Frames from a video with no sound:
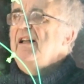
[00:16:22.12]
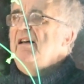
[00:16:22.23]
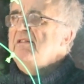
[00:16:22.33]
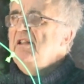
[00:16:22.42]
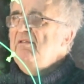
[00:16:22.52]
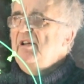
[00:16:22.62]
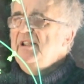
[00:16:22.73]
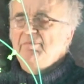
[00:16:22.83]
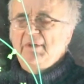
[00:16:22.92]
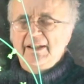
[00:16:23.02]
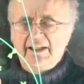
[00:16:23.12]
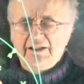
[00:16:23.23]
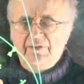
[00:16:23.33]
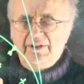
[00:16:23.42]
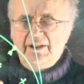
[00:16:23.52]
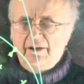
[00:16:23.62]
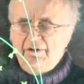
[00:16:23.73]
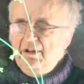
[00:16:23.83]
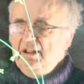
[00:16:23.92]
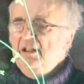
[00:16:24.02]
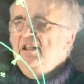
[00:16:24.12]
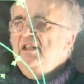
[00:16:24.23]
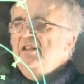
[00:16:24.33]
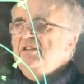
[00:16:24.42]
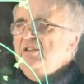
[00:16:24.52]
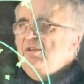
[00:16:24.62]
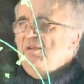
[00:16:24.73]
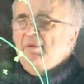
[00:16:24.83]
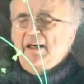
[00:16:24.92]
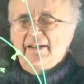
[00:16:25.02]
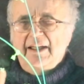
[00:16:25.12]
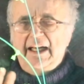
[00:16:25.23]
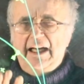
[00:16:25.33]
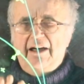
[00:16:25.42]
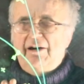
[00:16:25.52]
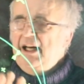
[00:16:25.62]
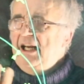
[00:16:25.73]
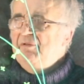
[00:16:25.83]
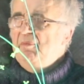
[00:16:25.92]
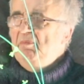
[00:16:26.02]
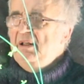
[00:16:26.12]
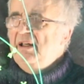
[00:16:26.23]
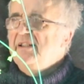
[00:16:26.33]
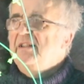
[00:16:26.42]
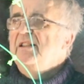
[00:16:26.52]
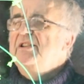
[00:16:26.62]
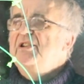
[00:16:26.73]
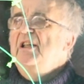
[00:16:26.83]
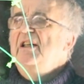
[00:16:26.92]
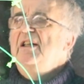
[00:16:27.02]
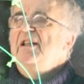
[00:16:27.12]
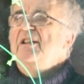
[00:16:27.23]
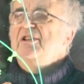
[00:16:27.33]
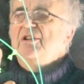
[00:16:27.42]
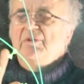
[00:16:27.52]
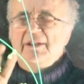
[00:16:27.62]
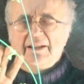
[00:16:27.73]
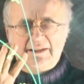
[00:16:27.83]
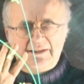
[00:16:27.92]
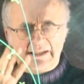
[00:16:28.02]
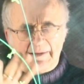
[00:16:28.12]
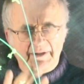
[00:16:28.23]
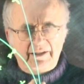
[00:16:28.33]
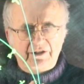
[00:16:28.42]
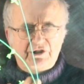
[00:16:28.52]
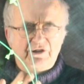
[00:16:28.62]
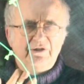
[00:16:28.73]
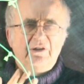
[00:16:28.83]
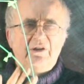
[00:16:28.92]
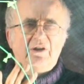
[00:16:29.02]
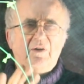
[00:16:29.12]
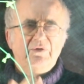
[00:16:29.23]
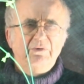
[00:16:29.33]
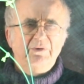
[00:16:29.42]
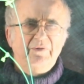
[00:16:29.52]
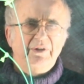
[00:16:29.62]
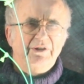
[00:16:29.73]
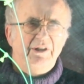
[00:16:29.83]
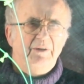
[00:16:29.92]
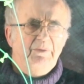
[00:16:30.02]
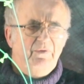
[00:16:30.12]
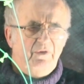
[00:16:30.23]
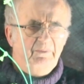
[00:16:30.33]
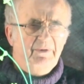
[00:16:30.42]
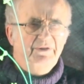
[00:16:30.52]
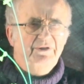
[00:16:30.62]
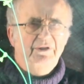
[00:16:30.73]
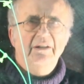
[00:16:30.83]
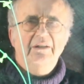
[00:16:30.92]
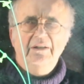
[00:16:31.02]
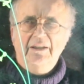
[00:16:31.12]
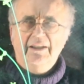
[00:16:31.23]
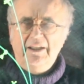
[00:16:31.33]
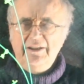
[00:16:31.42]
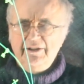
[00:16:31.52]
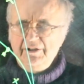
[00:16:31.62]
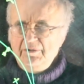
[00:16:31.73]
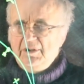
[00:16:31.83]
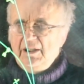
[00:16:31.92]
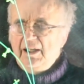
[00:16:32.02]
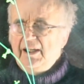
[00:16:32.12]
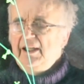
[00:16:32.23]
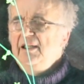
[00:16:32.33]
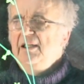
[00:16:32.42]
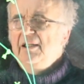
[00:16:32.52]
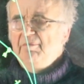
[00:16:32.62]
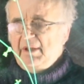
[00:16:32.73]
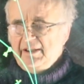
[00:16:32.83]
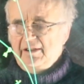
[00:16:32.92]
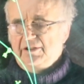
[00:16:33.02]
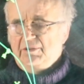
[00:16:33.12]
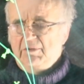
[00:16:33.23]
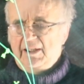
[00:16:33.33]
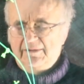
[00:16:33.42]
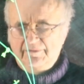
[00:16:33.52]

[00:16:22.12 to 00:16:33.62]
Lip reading: I'll go on in my next video to talk about how I have applied this to an examination of university performance in the UK but elsewhere.